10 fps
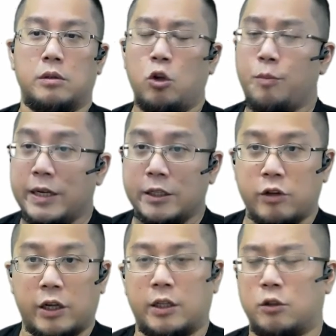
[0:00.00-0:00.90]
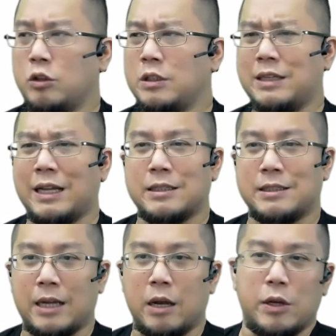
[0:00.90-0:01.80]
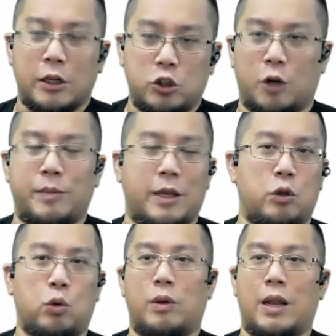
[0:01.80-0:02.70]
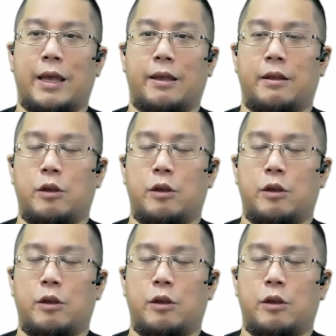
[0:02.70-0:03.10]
don't be distracted. Don't get stuck in a job that you don't like.